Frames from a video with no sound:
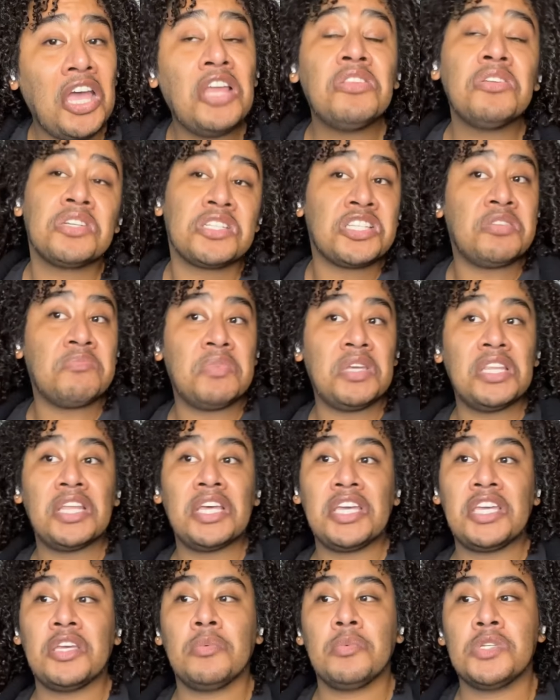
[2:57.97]
looked to me
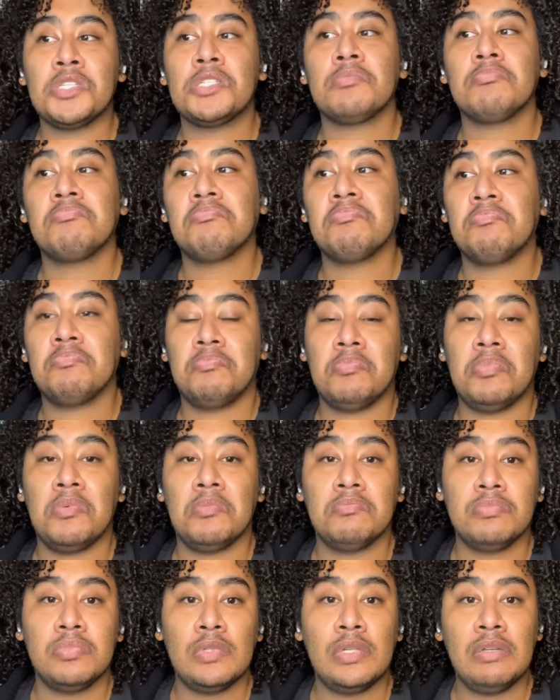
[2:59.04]
like it was
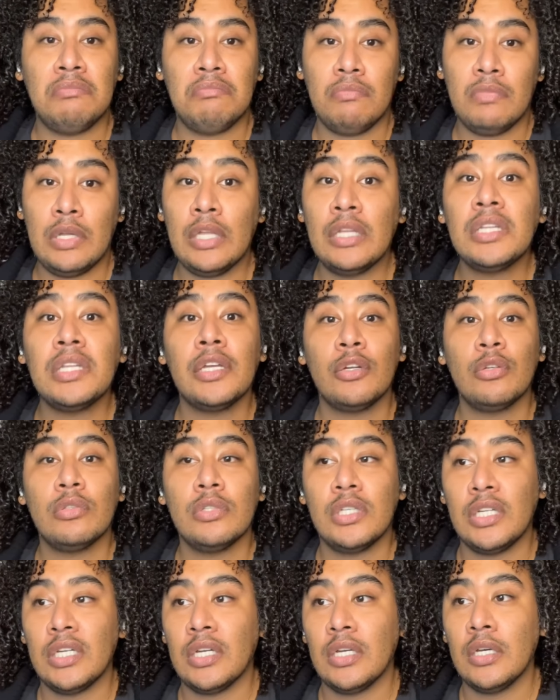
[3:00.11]

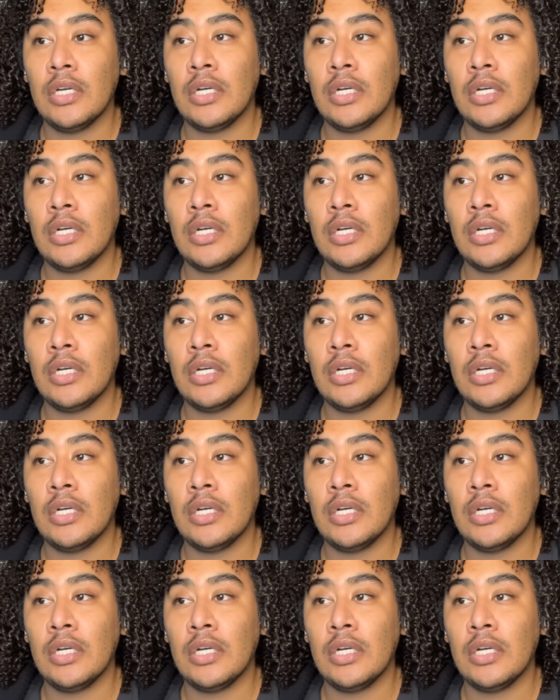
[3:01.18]
clearly